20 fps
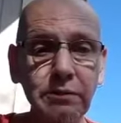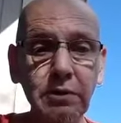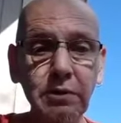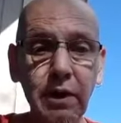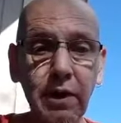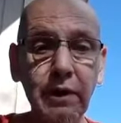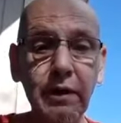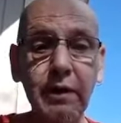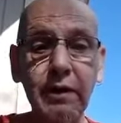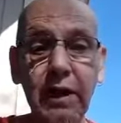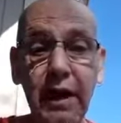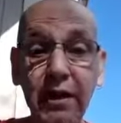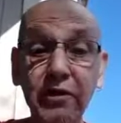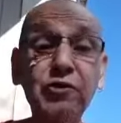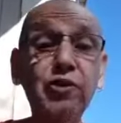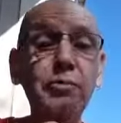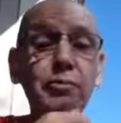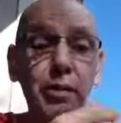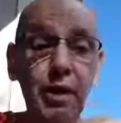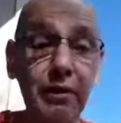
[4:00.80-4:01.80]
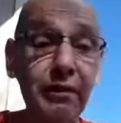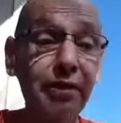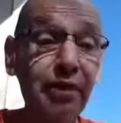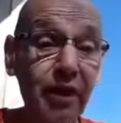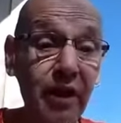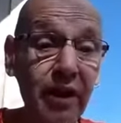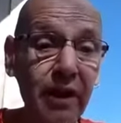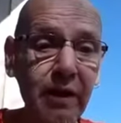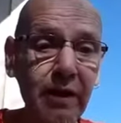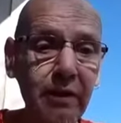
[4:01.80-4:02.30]
like extra blood
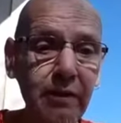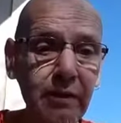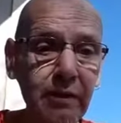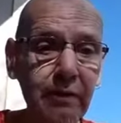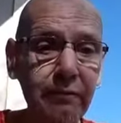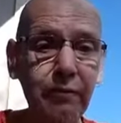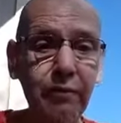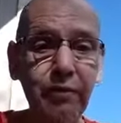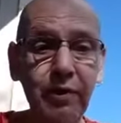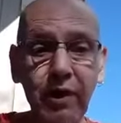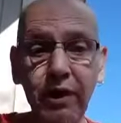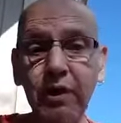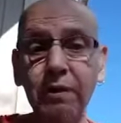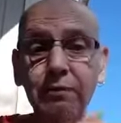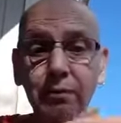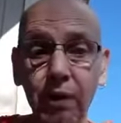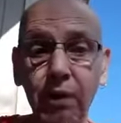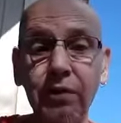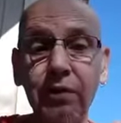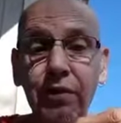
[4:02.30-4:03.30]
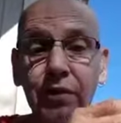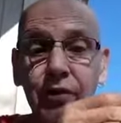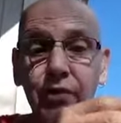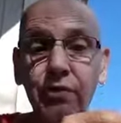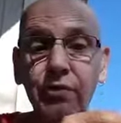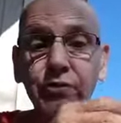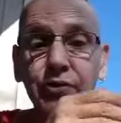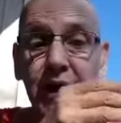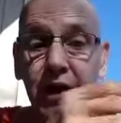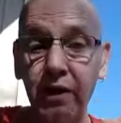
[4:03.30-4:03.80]
thinning if you're taking blood
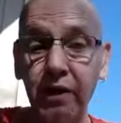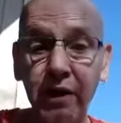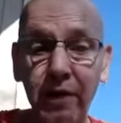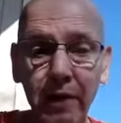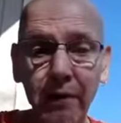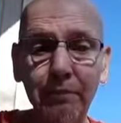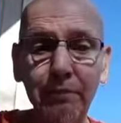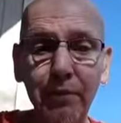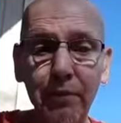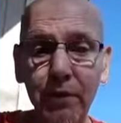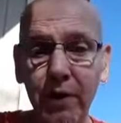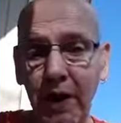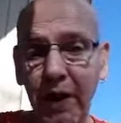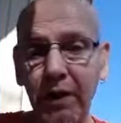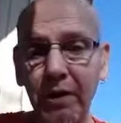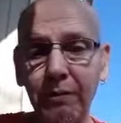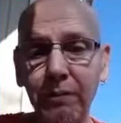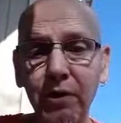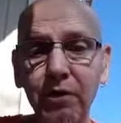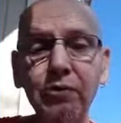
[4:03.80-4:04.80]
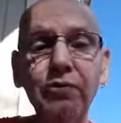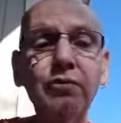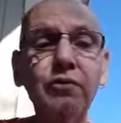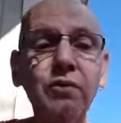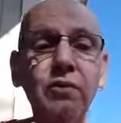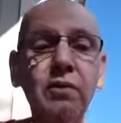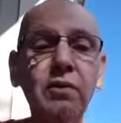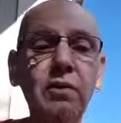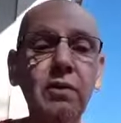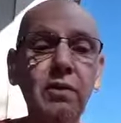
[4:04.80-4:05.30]
thinners and hemp or cannabis,
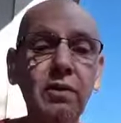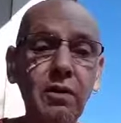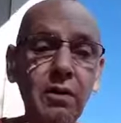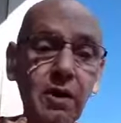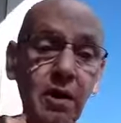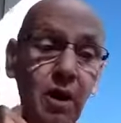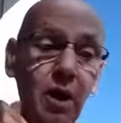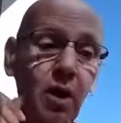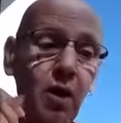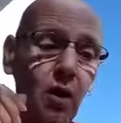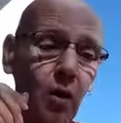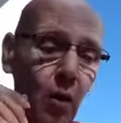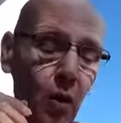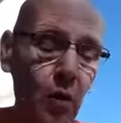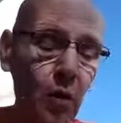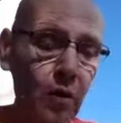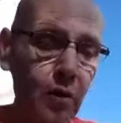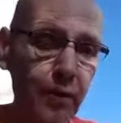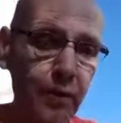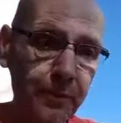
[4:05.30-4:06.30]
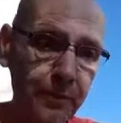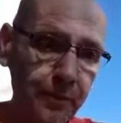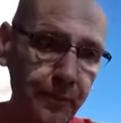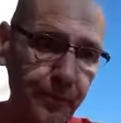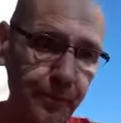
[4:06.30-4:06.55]
or